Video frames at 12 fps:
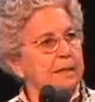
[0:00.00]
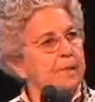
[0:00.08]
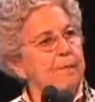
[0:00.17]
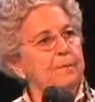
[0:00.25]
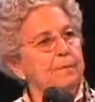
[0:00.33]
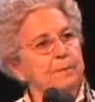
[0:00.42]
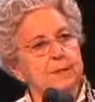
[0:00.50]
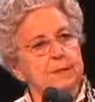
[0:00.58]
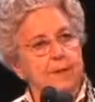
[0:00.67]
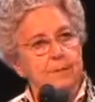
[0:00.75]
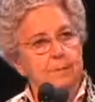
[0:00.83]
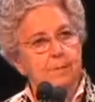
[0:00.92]
The
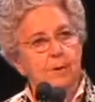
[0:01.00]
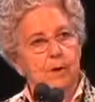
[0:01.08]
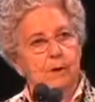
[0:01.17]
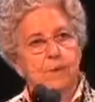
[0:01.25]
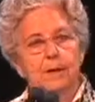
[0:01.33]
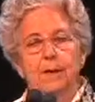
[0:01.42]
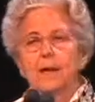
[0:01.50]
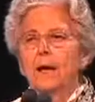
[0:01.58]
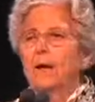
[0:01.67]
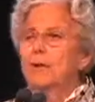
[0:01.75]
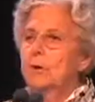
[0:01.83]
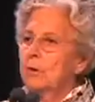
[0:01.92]
lawyers for Iran
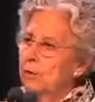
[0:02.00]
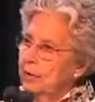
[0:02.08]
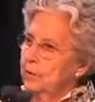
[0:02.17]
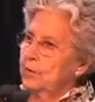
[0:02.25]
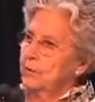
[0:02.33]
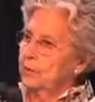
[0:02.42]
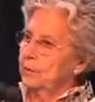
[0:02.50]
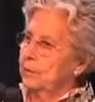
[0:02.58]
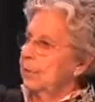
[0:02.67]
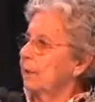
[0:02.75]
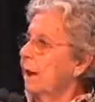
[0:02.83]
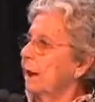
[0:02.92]
come from
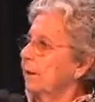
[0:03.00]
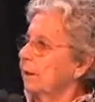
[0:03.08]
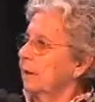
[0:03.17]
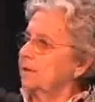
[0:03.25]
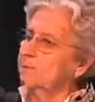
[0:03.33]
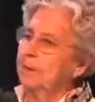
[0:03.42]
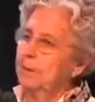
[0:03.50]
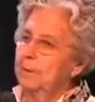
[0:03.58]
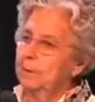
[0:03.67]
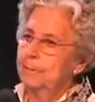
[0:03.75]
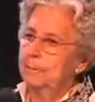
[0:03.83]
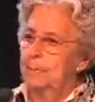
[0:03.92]
uh, the
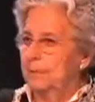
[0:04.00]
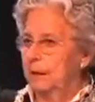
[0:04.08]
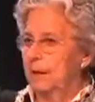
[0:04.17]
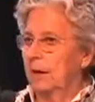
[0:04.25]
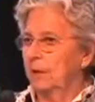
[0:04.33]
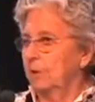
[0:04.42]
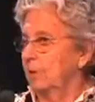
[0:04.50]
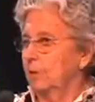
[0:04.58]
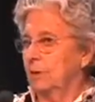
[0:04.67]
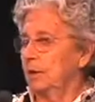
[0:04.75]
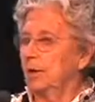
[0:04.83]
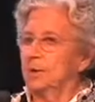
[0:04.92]
UK. They're, they're
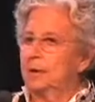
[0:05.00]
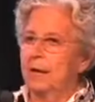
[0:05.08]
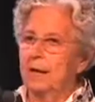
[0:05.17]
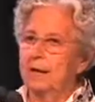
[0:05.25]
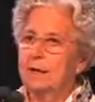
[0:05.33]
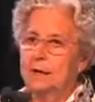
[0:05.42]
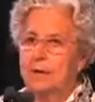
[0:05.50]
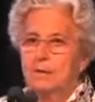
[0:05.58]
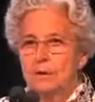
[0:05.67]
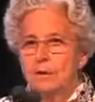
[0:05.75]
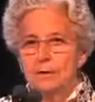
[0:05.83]
British lawyers.